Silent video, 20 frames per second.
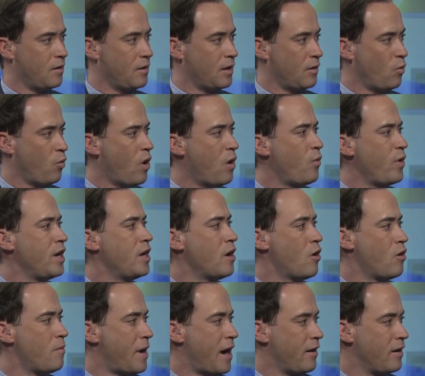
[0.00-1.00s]
what we
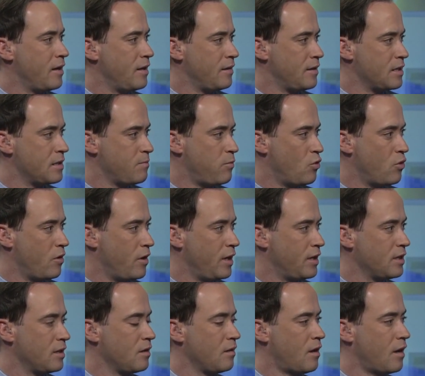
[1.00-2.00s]
know about it at this
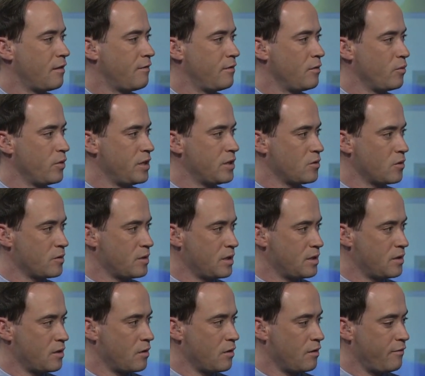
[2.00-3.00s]
point and a lot of the
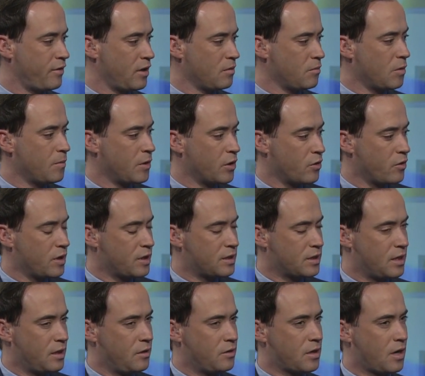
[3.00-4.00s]
resources that are available. But Chris,
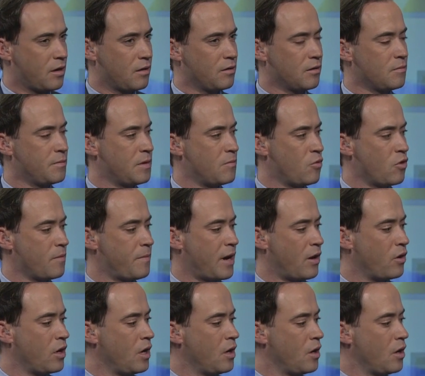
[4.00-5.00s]
can you talk a little bit more
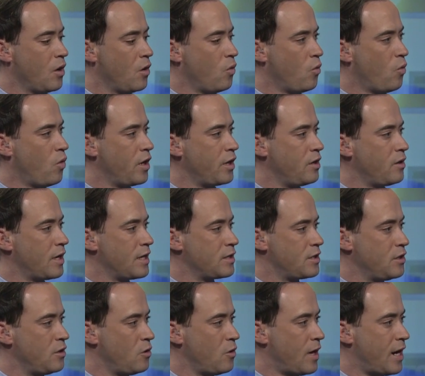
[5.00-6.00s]
about what you guys
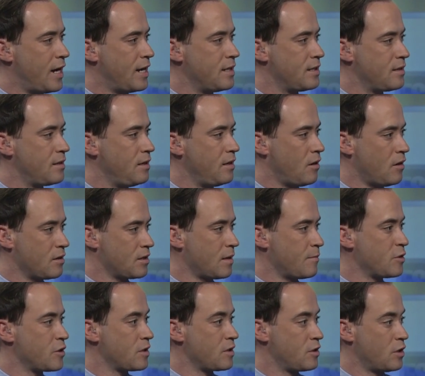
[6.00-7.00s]
do as the
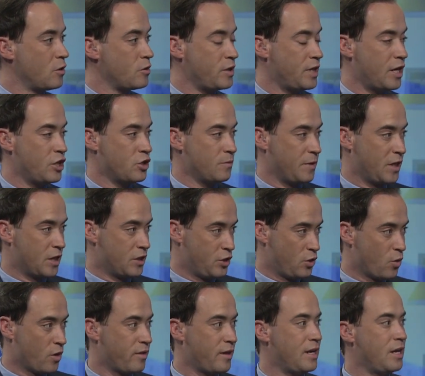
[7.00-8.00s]
Alzheimer's Association, because
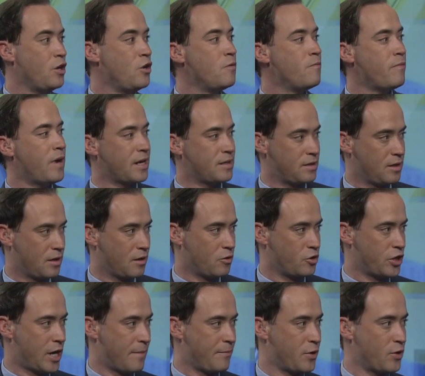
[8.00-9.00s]
you are the New Mexico
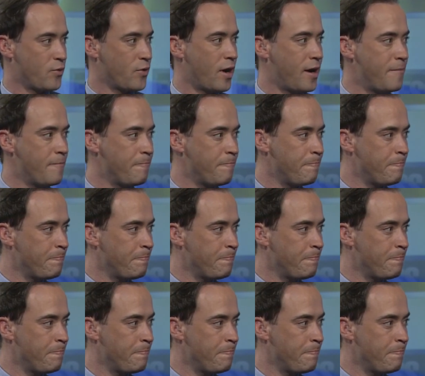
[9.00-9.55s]
chapter, right?